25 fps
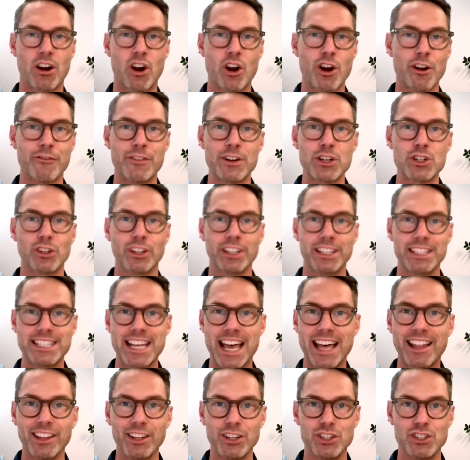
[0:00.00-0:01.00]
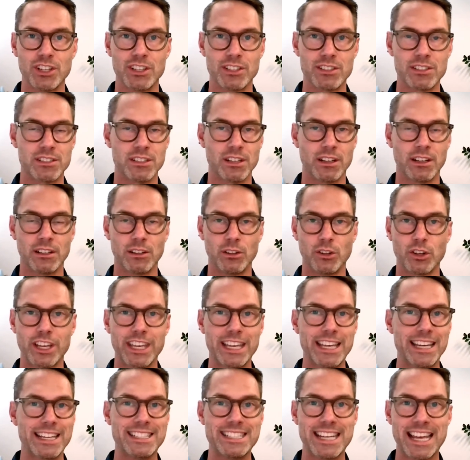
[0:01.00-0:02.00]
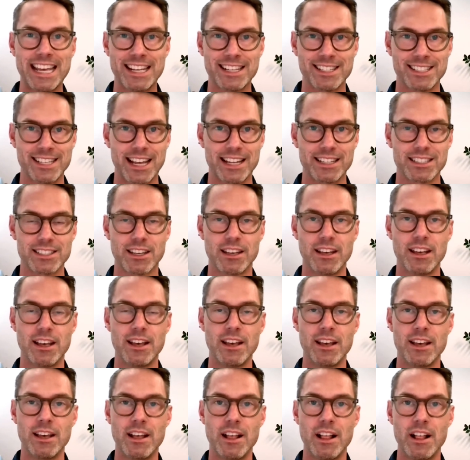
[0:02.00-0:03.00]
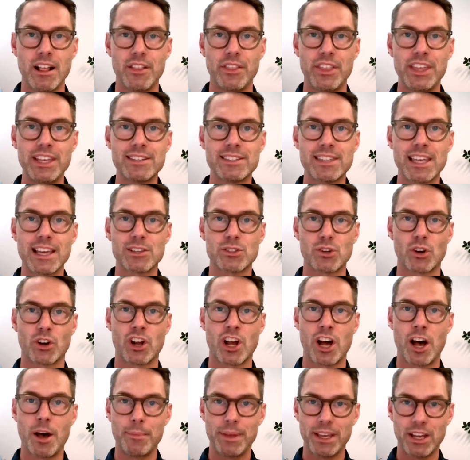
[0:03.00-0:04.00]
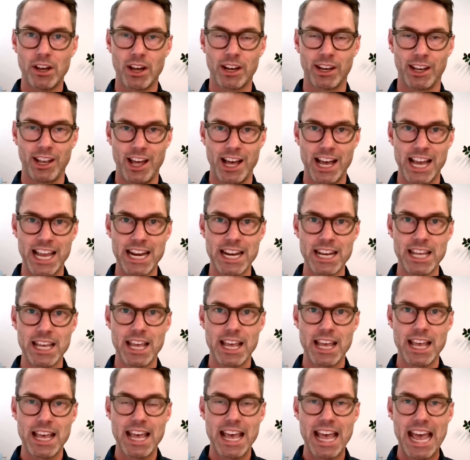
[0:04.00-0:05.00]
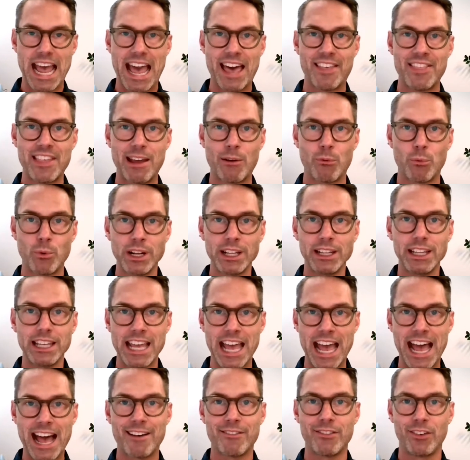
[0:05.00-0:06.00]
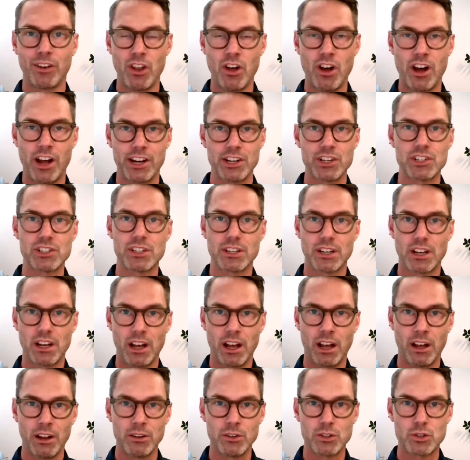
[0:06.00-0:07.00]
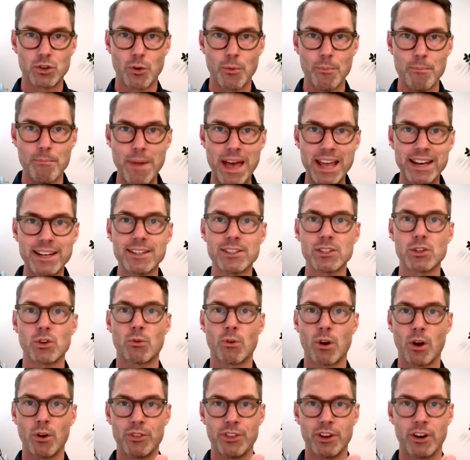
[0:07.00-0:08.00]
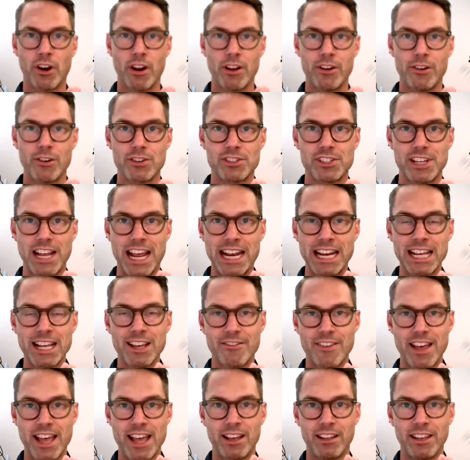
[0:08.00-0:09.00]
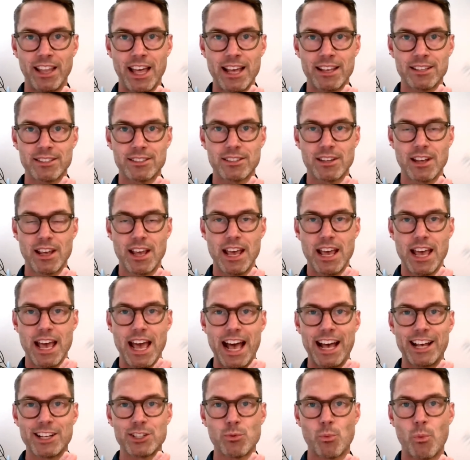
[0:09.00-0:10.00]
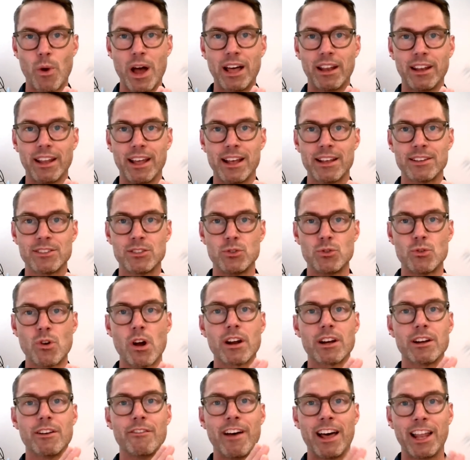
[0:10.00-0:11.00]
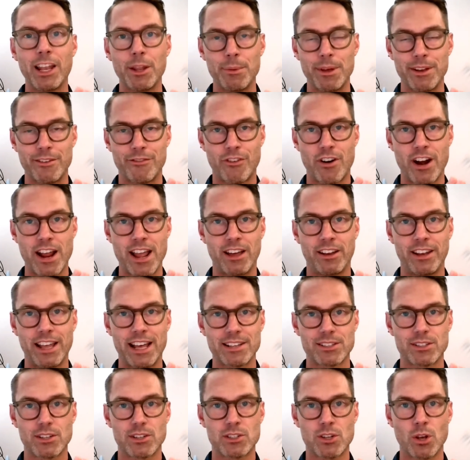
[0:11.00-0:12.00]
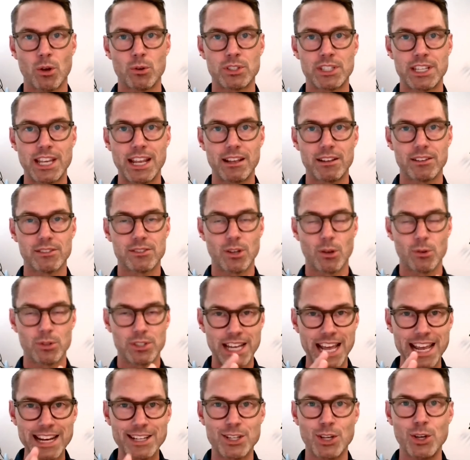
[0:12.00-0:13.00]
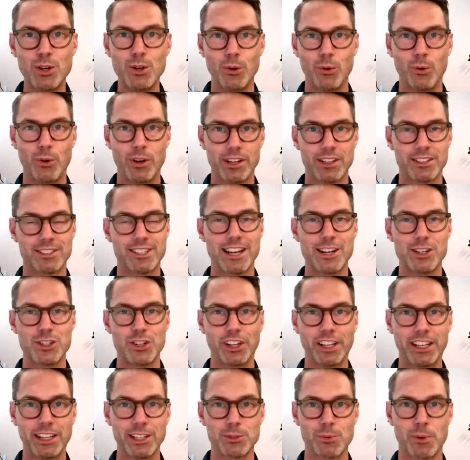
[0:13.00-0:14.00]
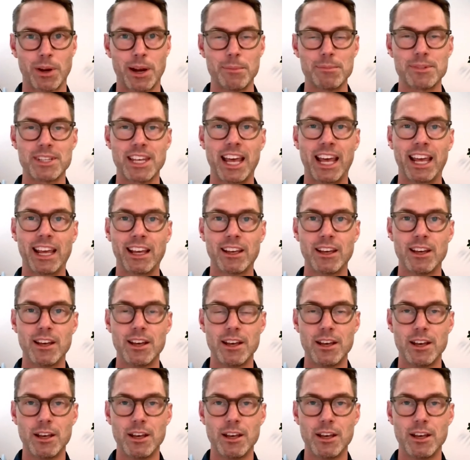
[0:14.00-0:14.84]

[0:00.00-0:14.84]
artificial intelligence to looking at data sets. These things are coming online, and they really have launched a tremendous growth in our understanding of ALS, as well as drug development for ALS. So stay tuned, essentially, is what I'm saying,